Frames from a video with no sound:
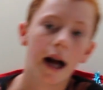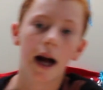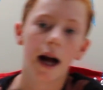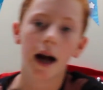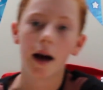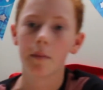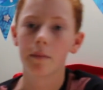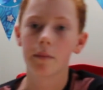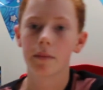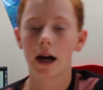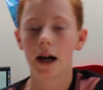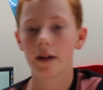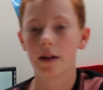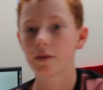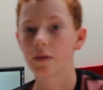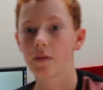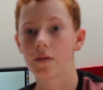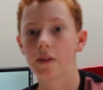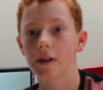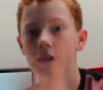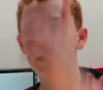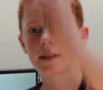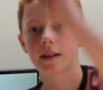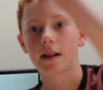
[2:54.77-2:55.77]
I have to
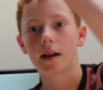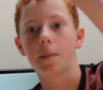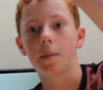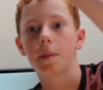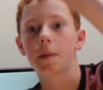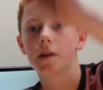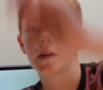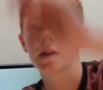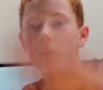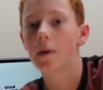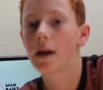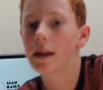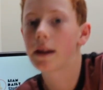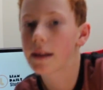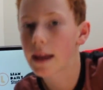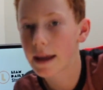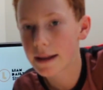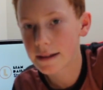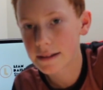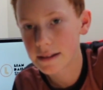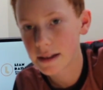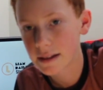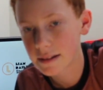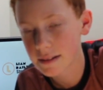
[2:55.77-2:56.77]
fix it up into my
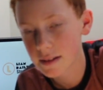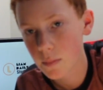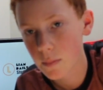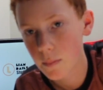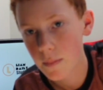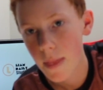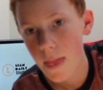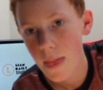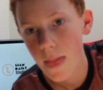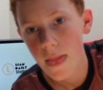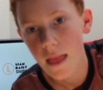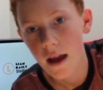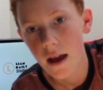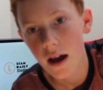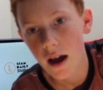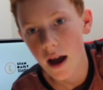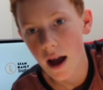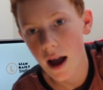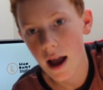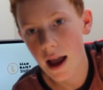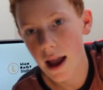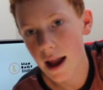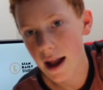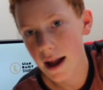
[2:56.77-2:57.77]
light system.
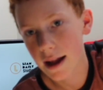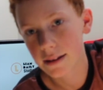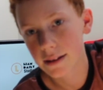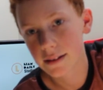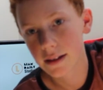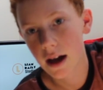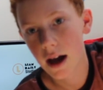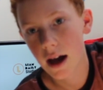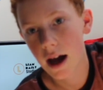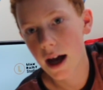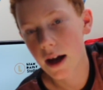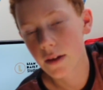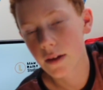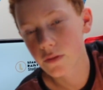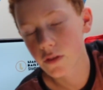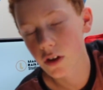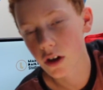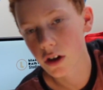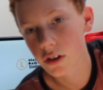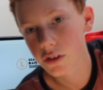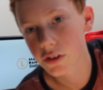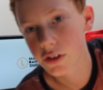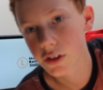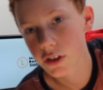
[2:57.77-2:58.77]
And I've
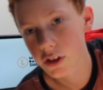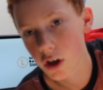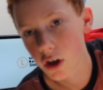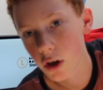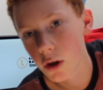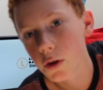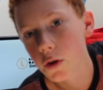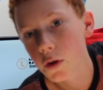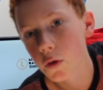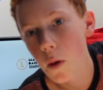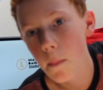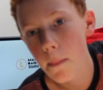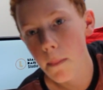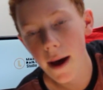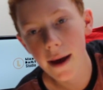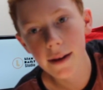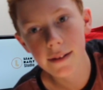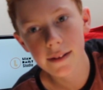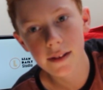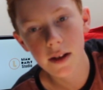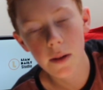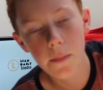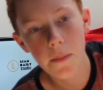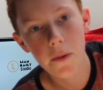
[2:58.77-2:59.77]
got to go to a
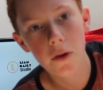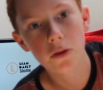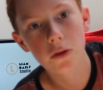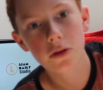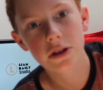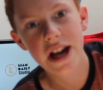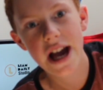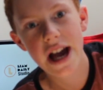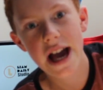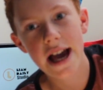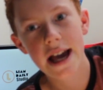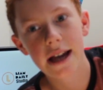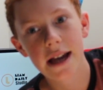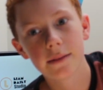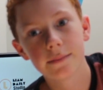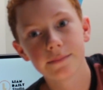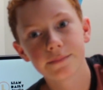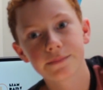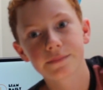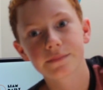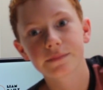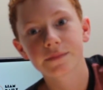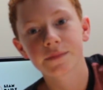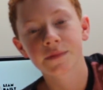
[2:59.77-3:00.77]
basketball
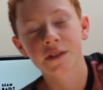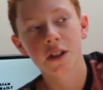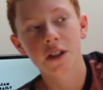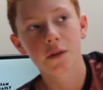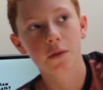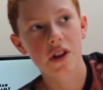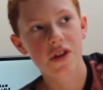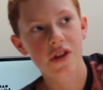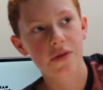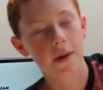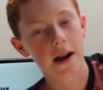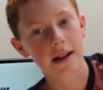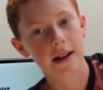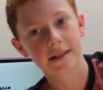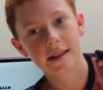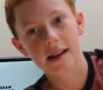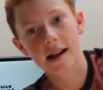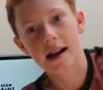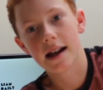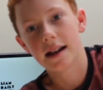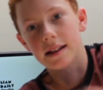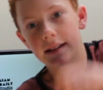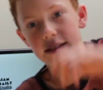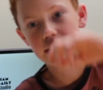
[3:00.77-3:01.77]
game with my
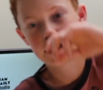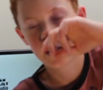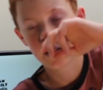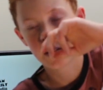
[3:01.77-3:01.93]
dad's